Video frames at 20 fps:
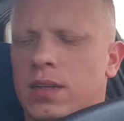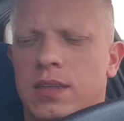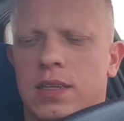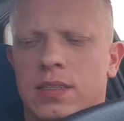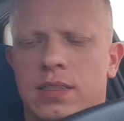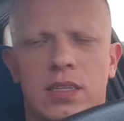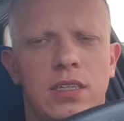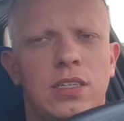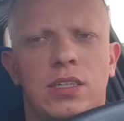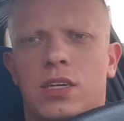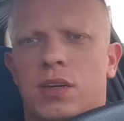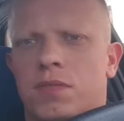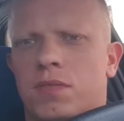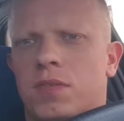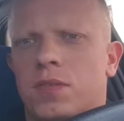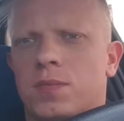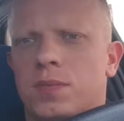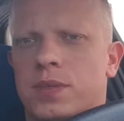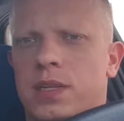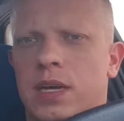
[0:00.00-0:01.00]
that's easier
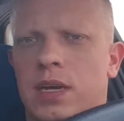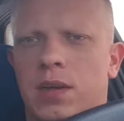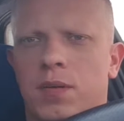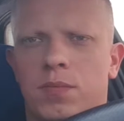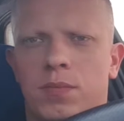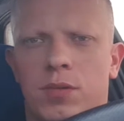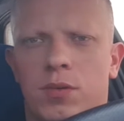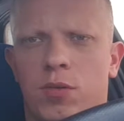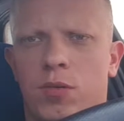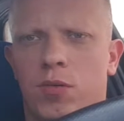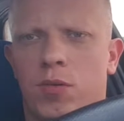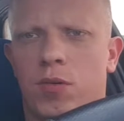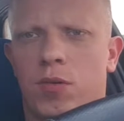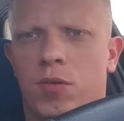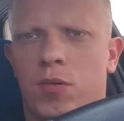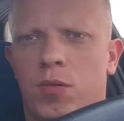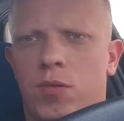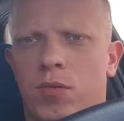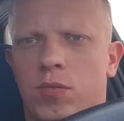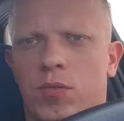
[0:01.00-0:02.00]
for them
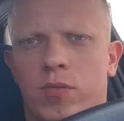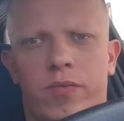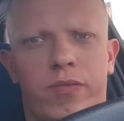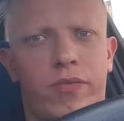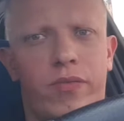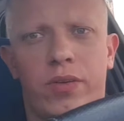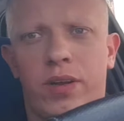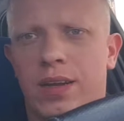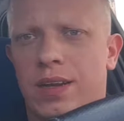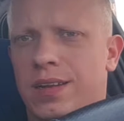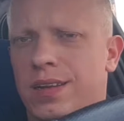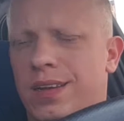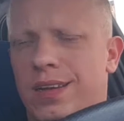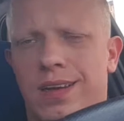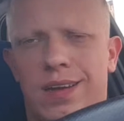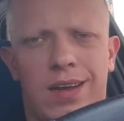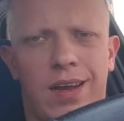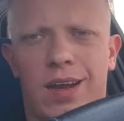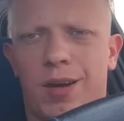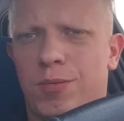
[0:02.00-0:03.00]
to
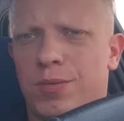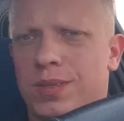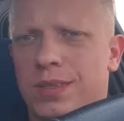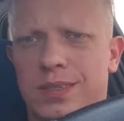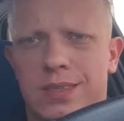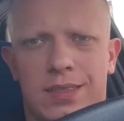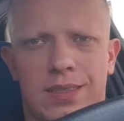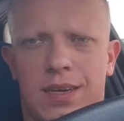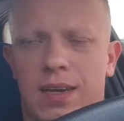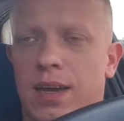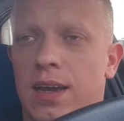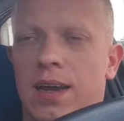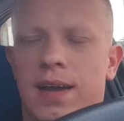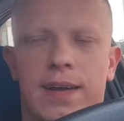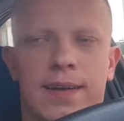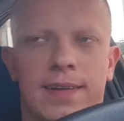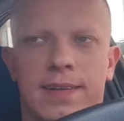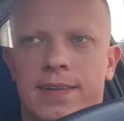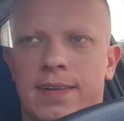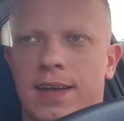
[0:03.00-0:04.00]
feel how it is here,
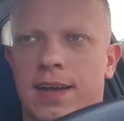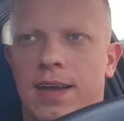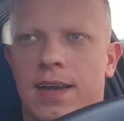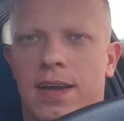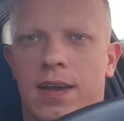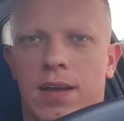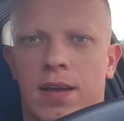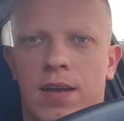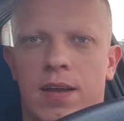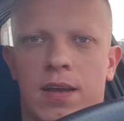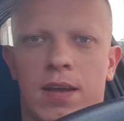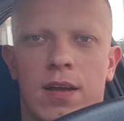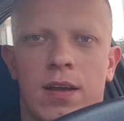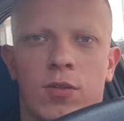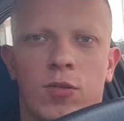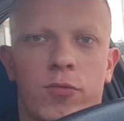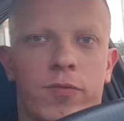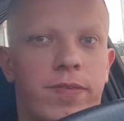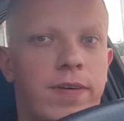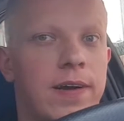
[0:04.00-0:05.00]
and
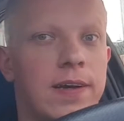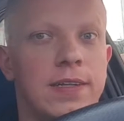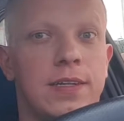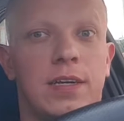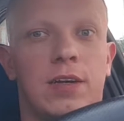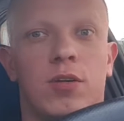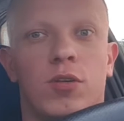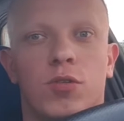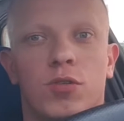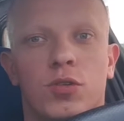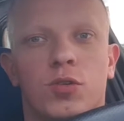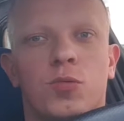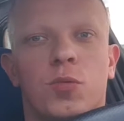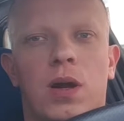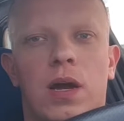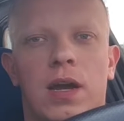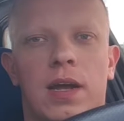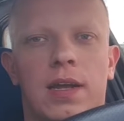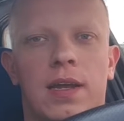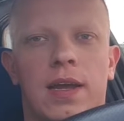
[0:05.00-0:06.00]
to find their own
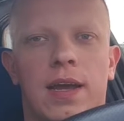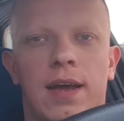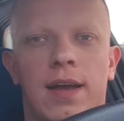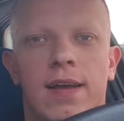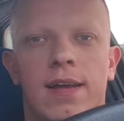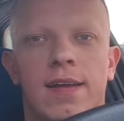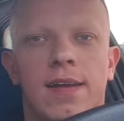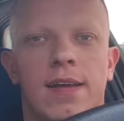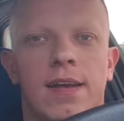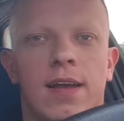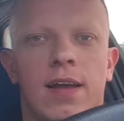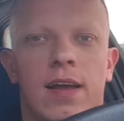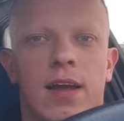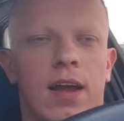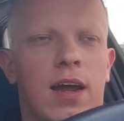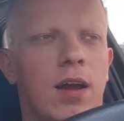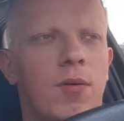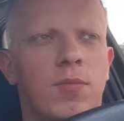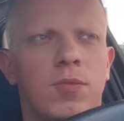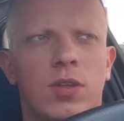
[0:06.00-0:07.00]
way. Yeah,
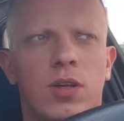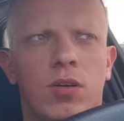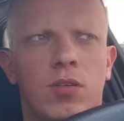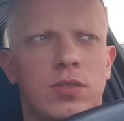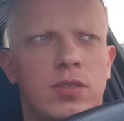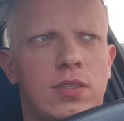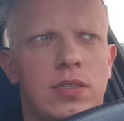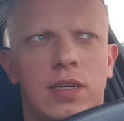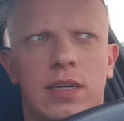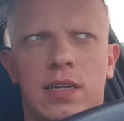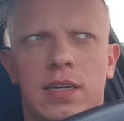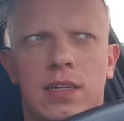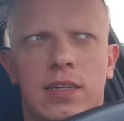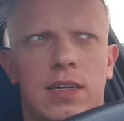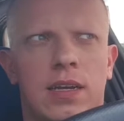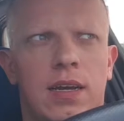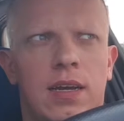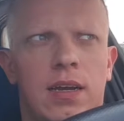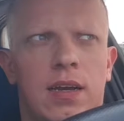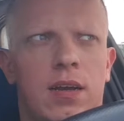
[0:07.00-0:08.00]
I'm not
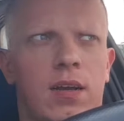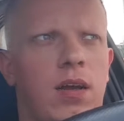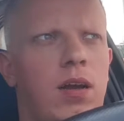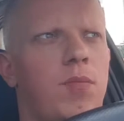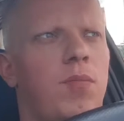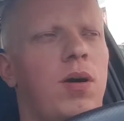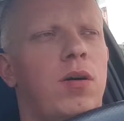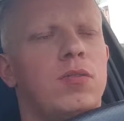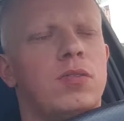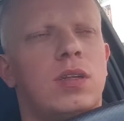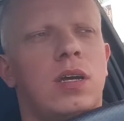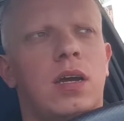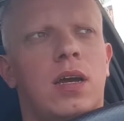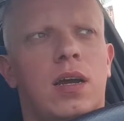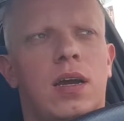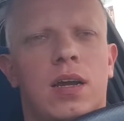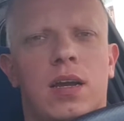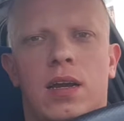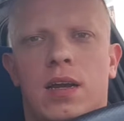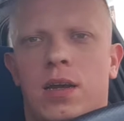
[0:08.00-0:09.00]
saying about
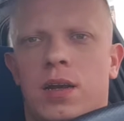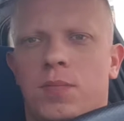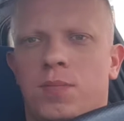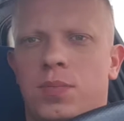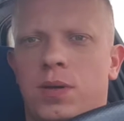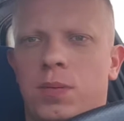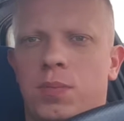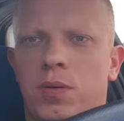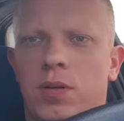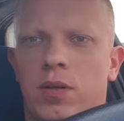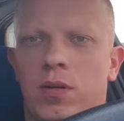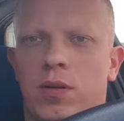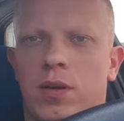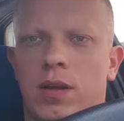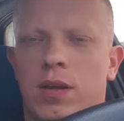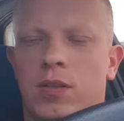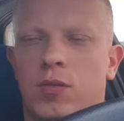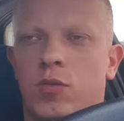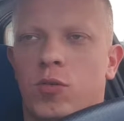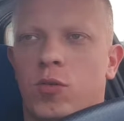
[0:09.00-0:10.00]
the
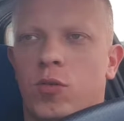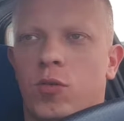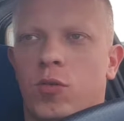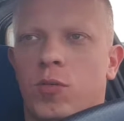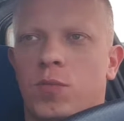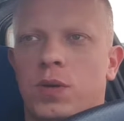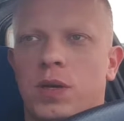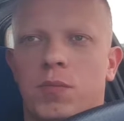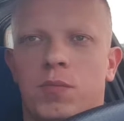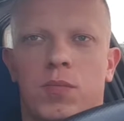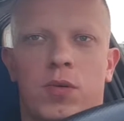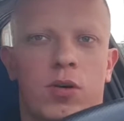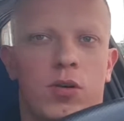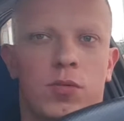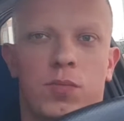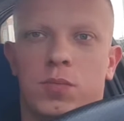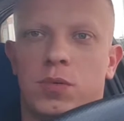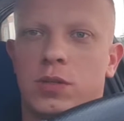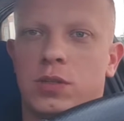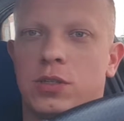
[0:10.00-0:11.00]
people to be
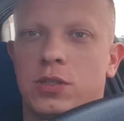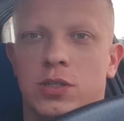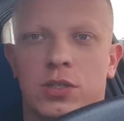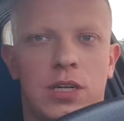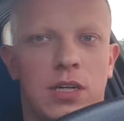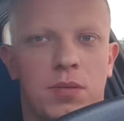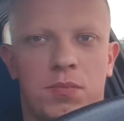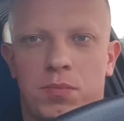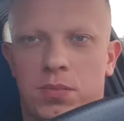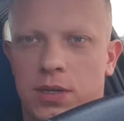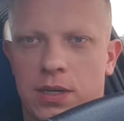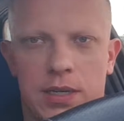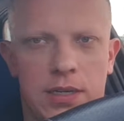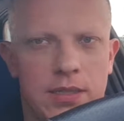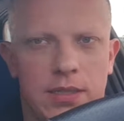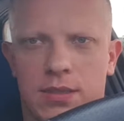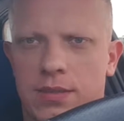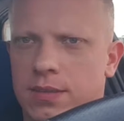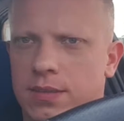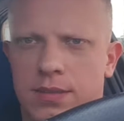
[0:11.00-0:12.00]
more British than
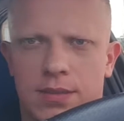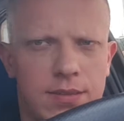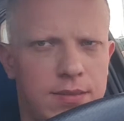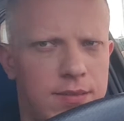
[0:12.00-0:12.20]
Brits.